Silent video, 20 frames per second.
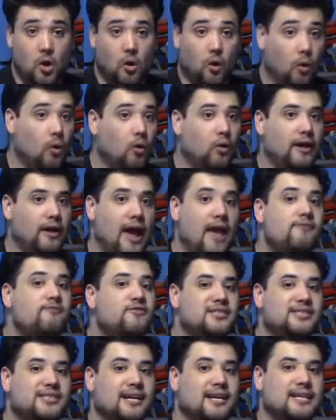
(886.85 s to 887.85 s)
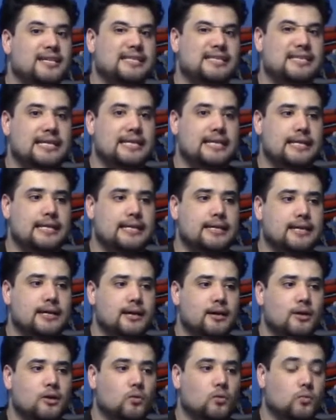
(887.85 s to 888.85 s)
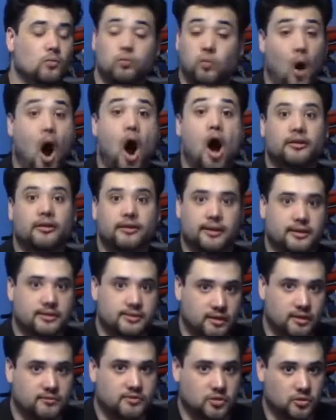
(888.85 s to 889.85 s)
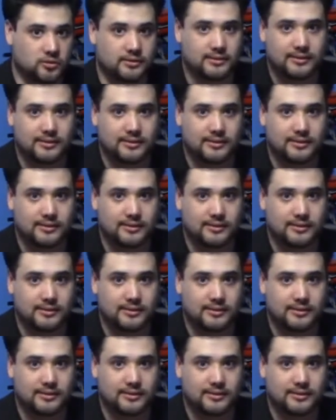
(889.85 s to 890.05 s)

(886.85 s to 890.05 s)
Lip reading: or emphasize the wrongness of certain